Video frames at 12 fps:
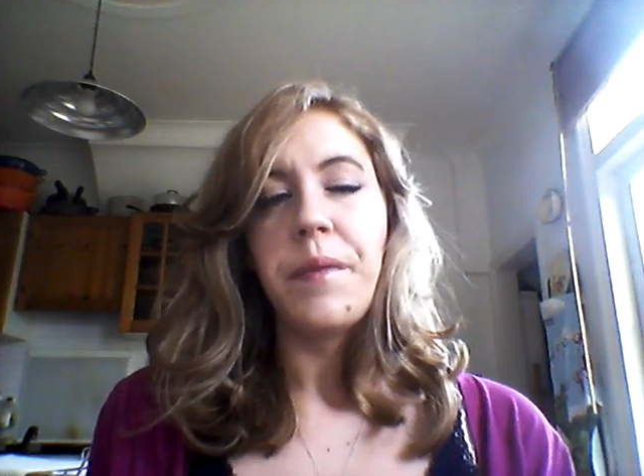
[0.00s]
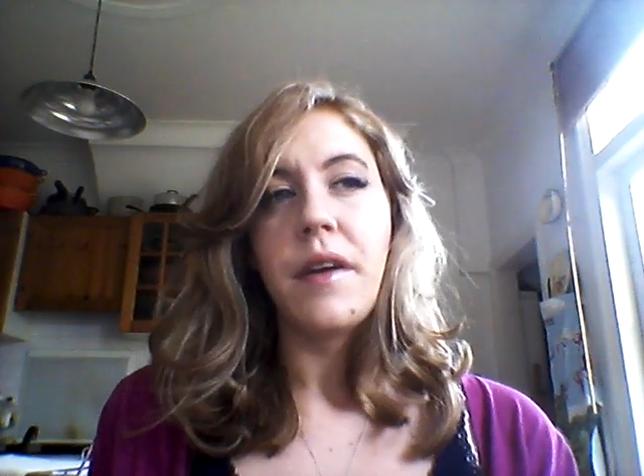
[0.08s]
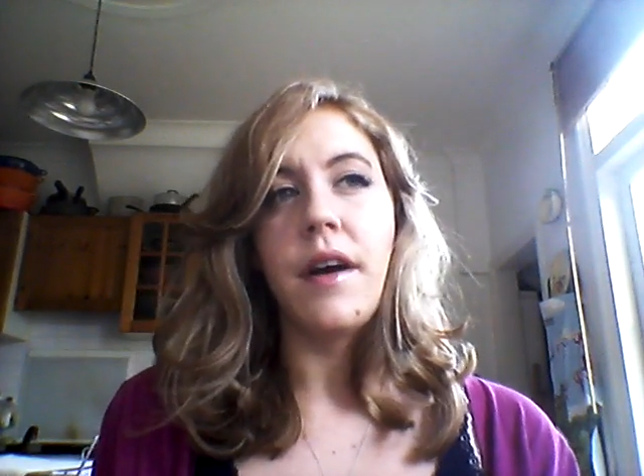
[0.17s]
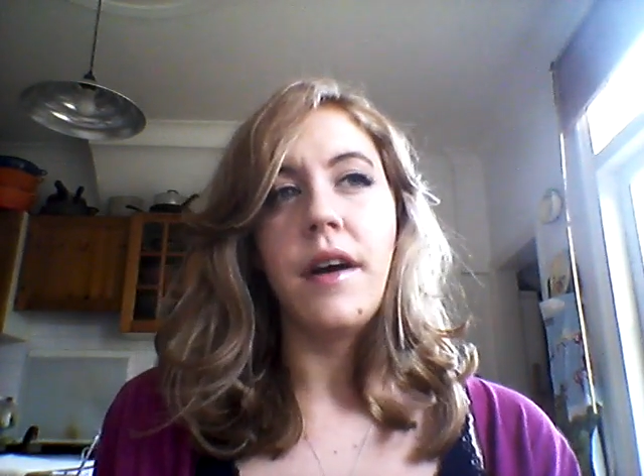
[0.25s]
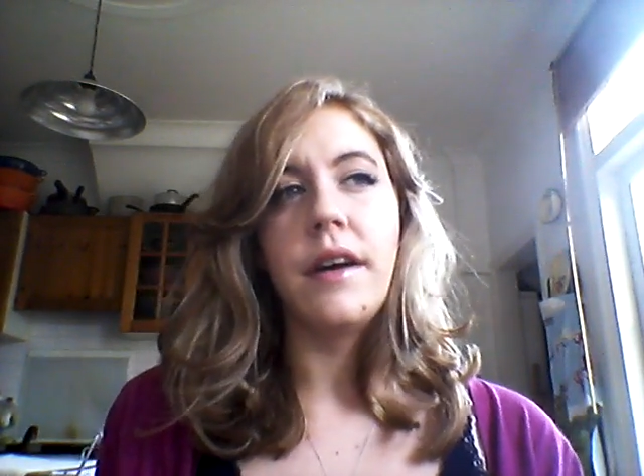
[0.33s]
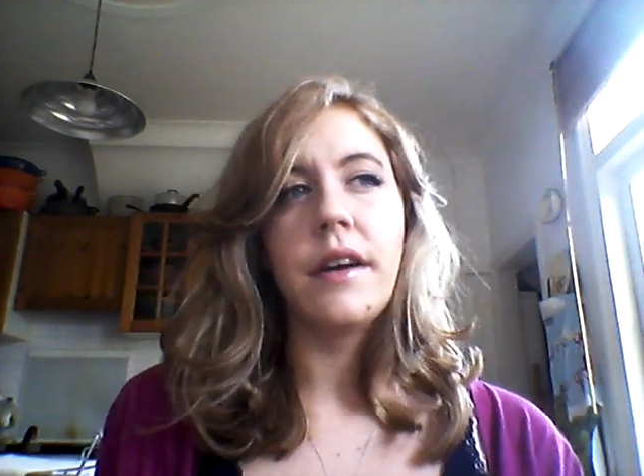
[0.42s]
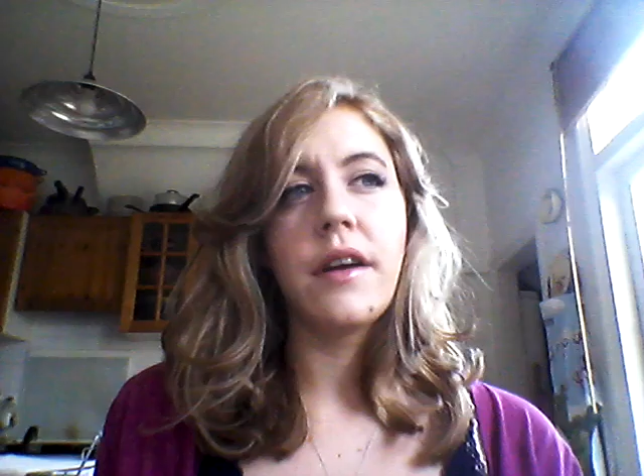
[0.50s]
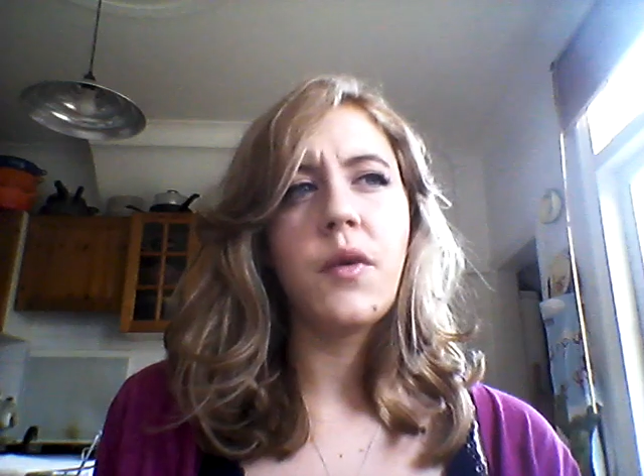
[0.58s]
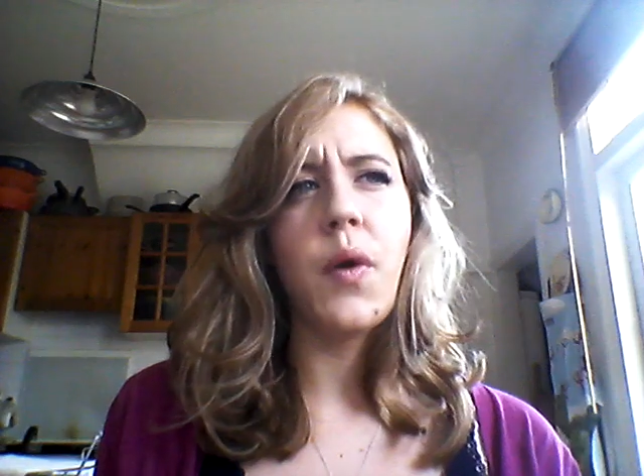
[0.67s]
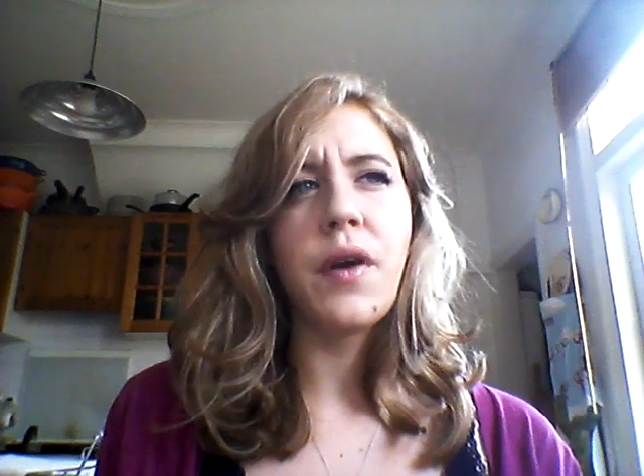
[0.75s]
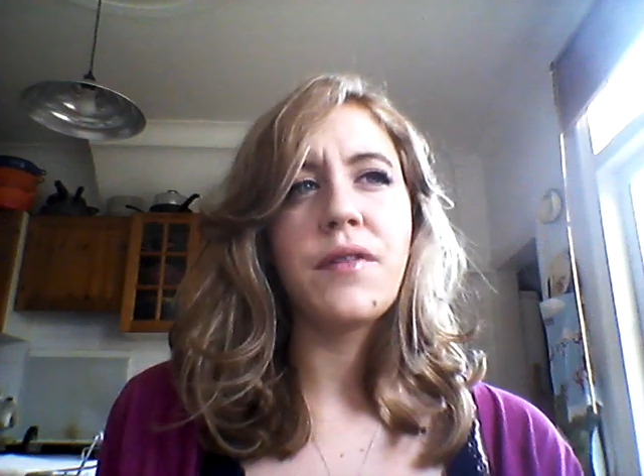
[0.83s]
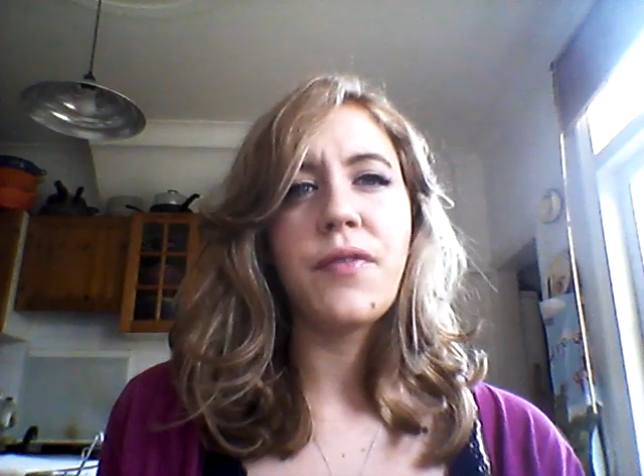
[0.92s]

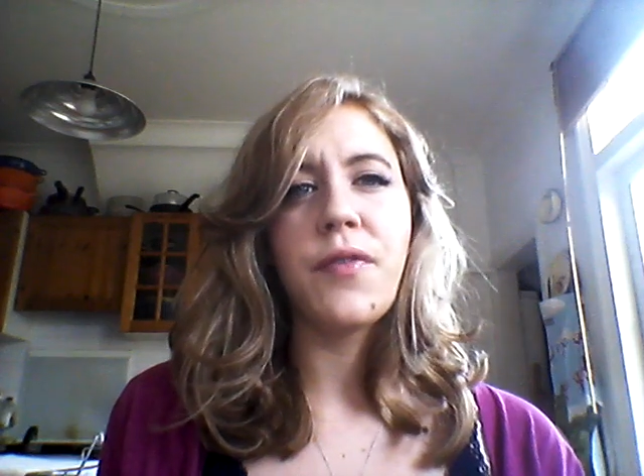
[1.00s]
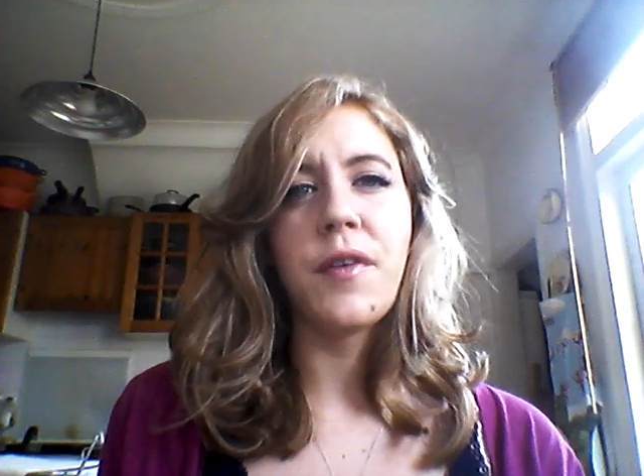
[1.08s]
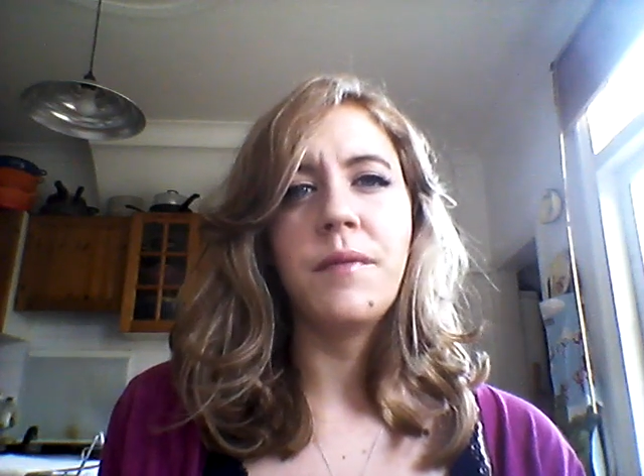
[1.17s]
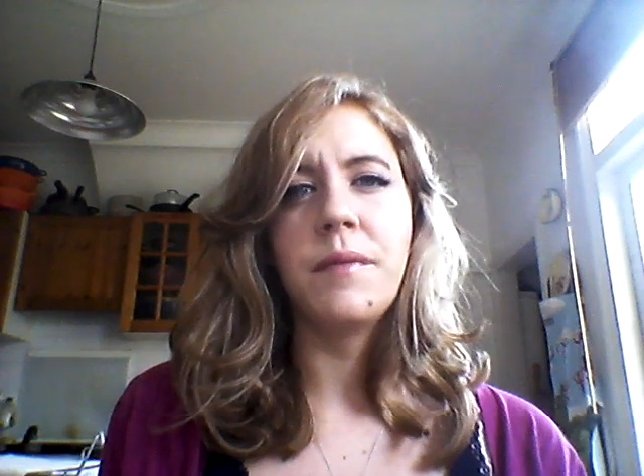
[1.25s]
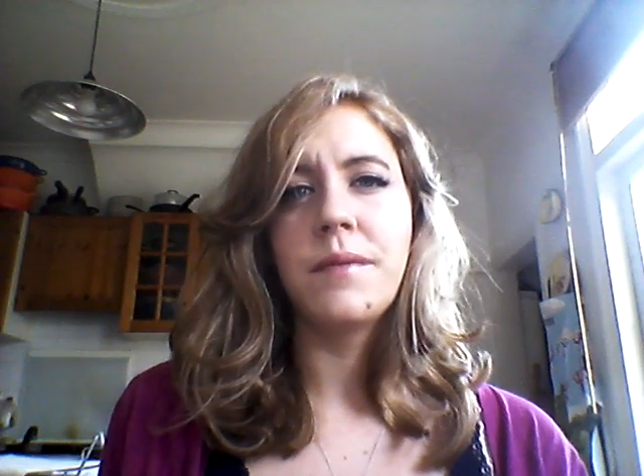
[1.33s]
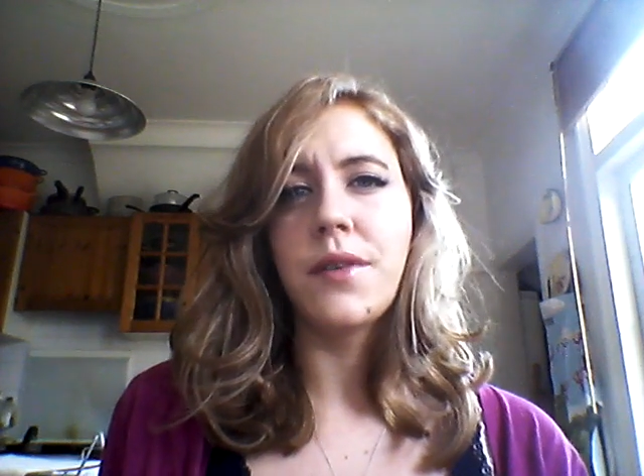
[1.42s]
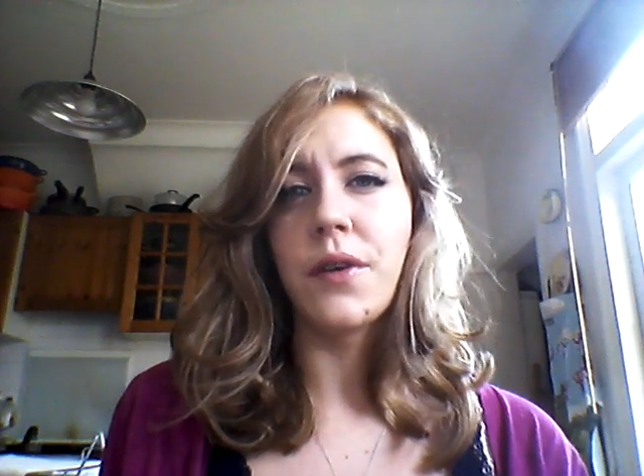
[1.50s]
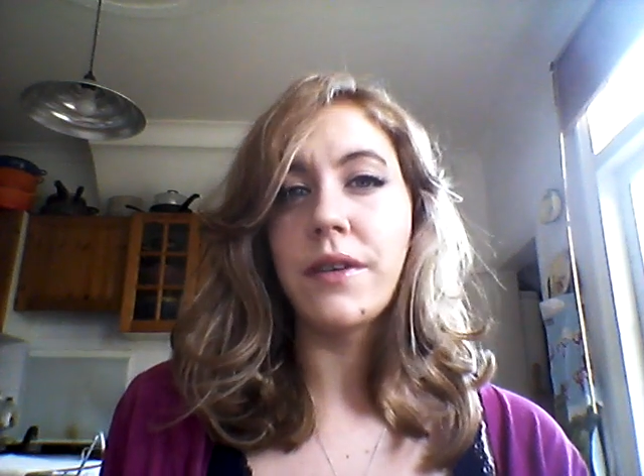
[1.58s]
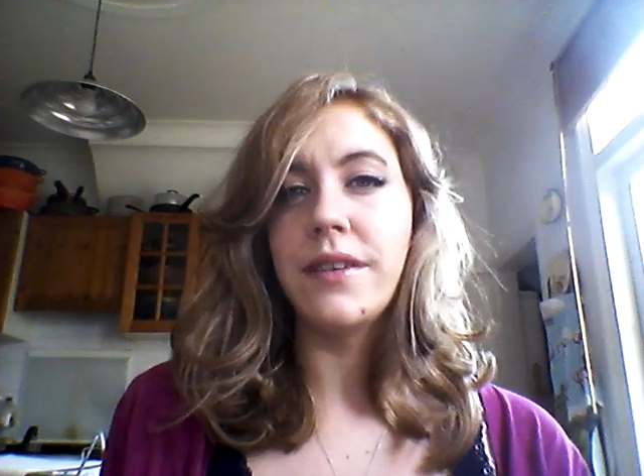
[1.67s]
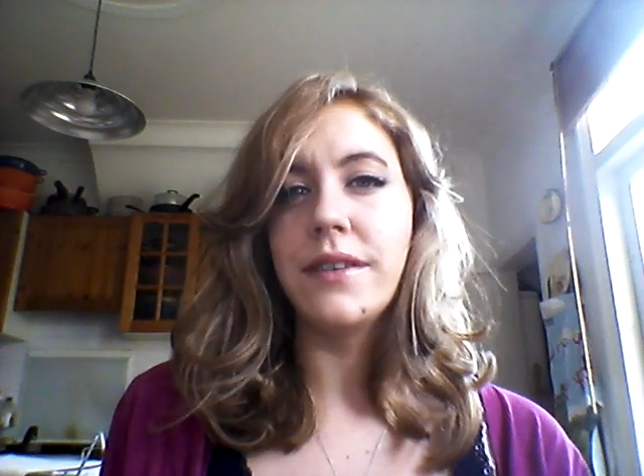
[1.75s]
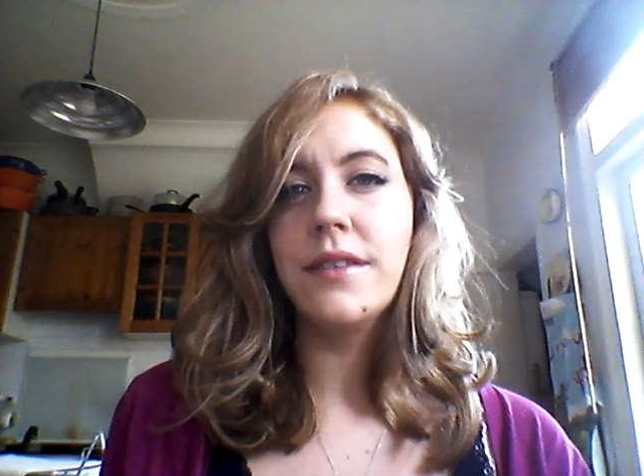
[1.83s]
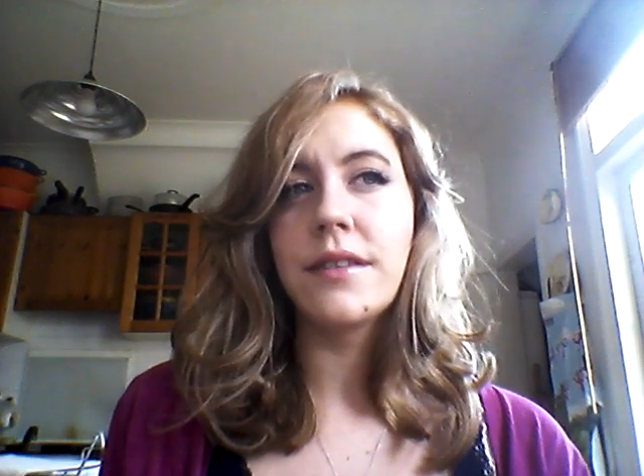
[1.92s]
quote from
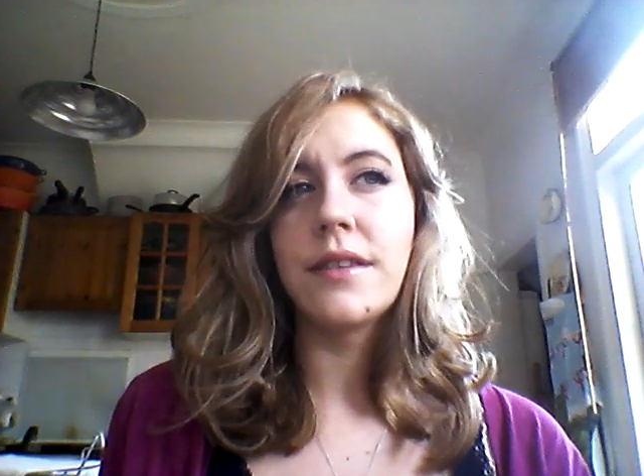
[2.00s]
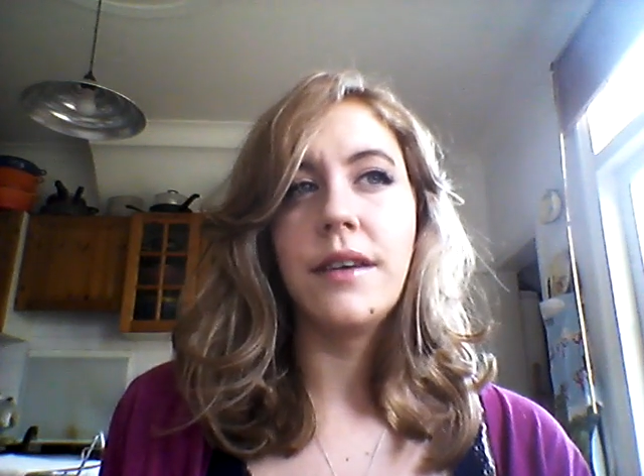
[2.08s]
doctors.